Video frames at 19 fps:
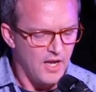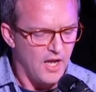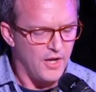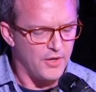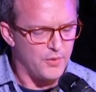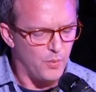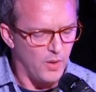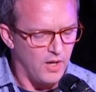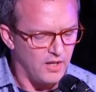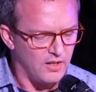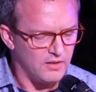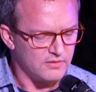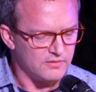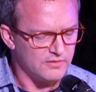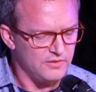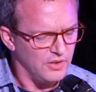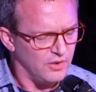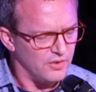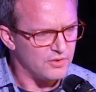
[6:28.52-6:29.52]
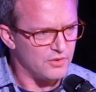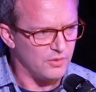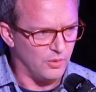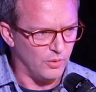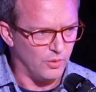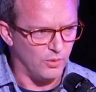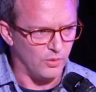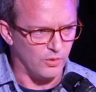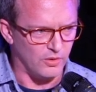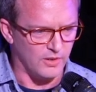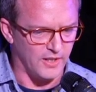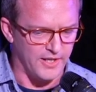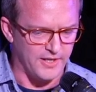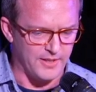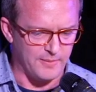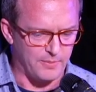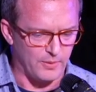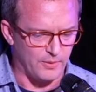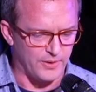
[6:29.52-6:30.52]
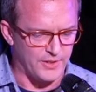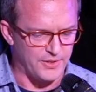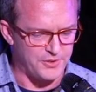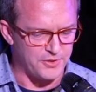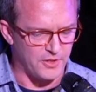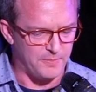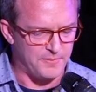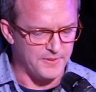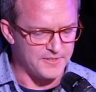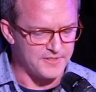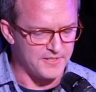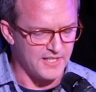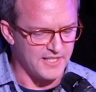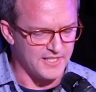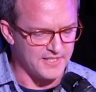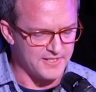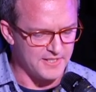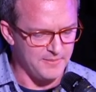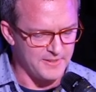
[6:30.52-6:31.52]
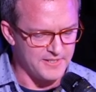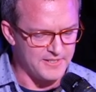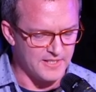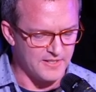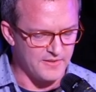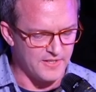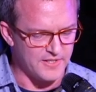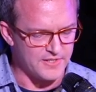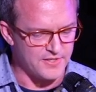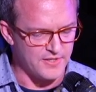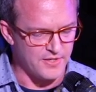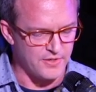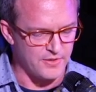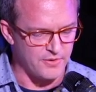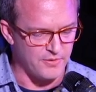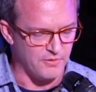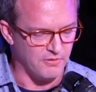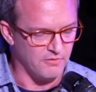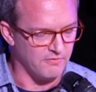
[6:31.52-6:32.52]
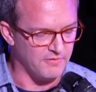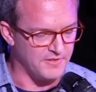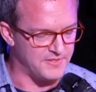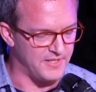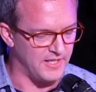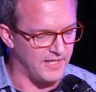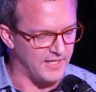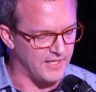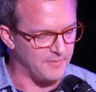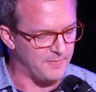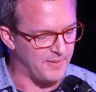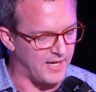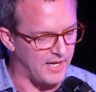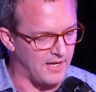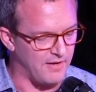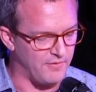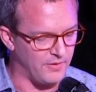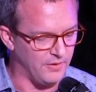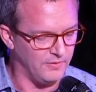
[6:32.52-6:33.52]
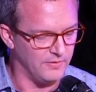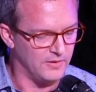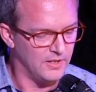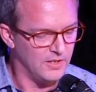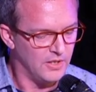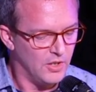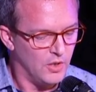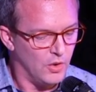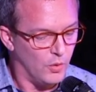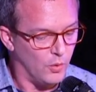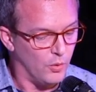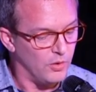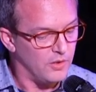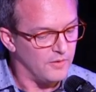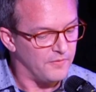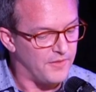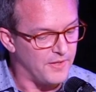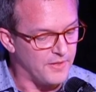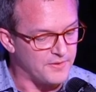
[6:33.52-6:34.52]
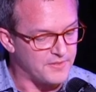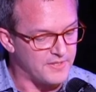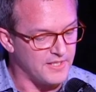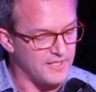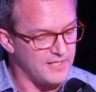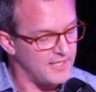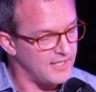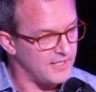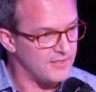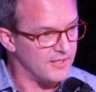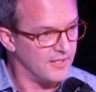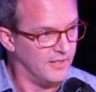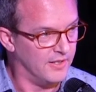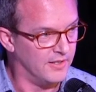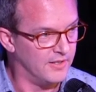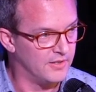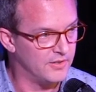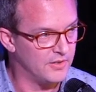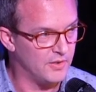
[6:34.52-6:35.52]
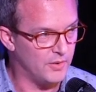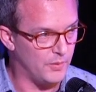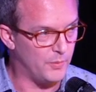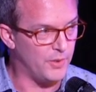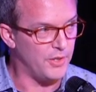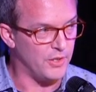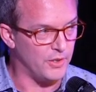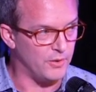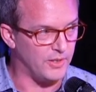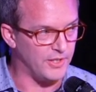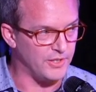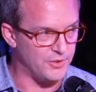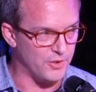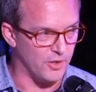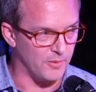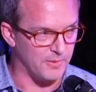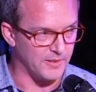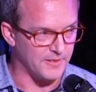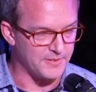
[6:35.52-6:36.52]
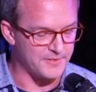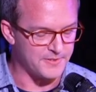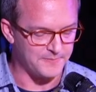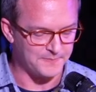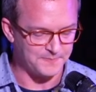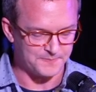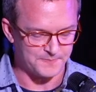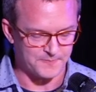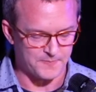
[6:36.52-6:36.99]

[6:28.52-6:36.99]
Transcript: And while not all unemployed shoppers exhibited this new resilient behavior, all of those that did were newly jobless.